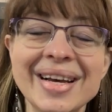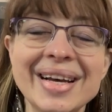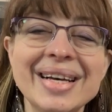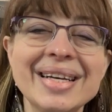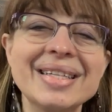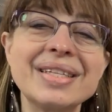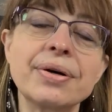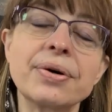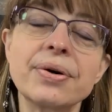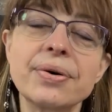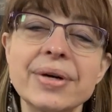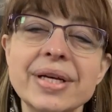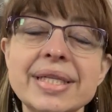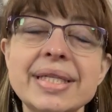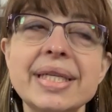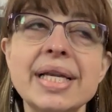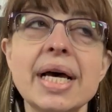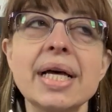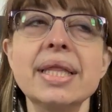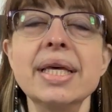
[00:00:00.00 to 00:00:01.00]
So
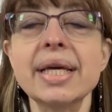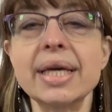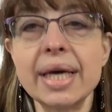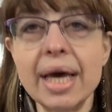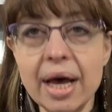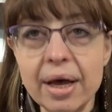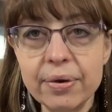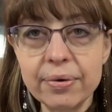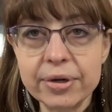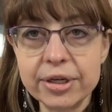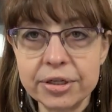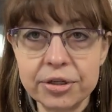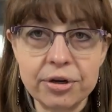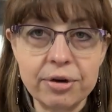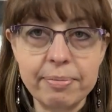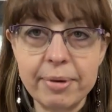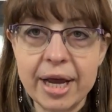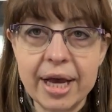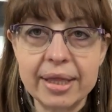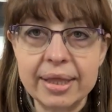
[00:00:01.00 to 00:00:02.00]
it's not that calories are a
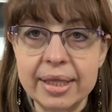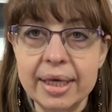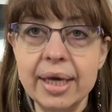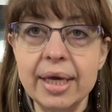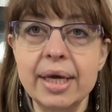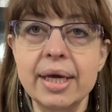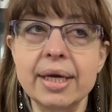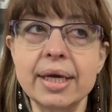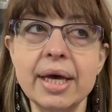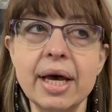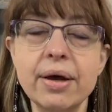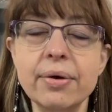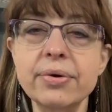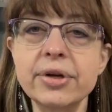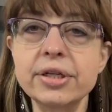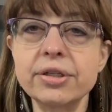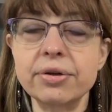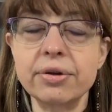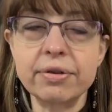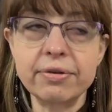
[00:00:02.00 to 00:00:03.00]
bad thing.
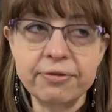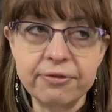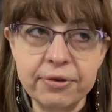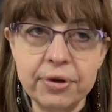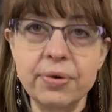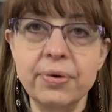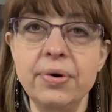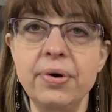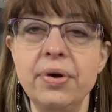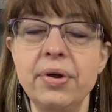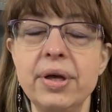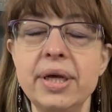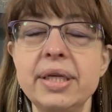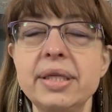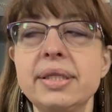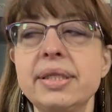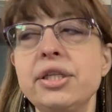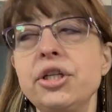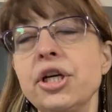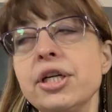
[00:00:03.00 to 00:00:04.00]
Calories are the fuel.
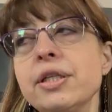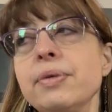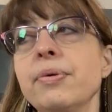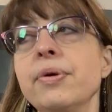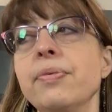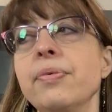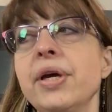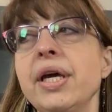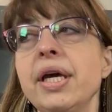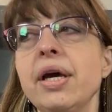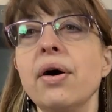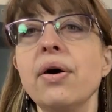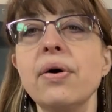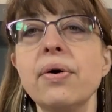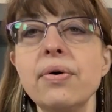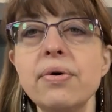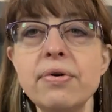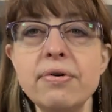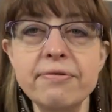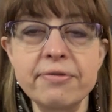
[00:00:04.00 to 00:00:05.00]
It's just when we
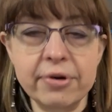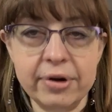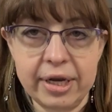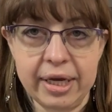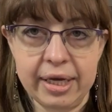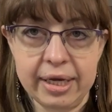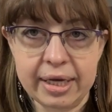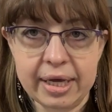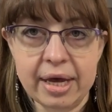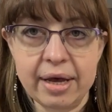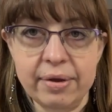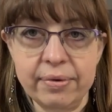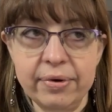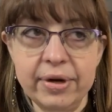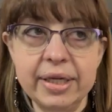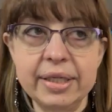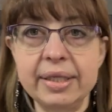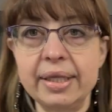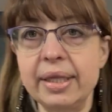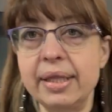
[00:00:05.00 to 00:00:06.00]
overeat
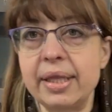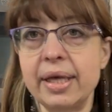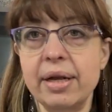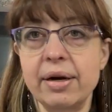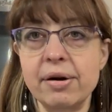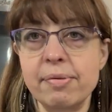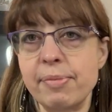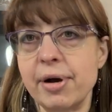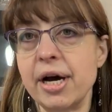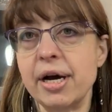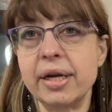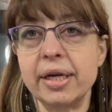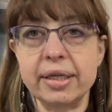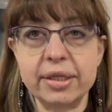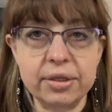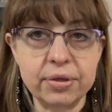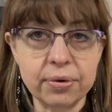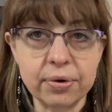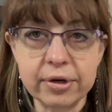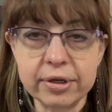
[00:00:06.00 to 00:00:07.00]
calories that then our body
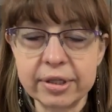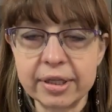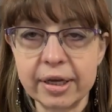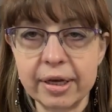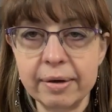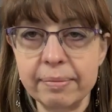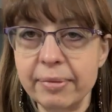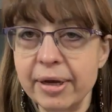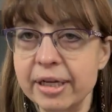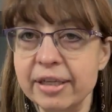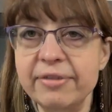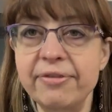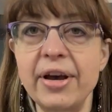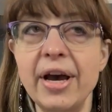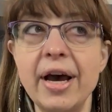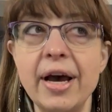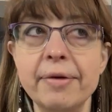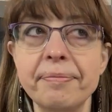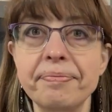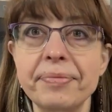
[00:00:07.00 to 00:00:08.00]
stores them as
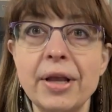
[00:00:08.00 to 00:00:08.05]
fat.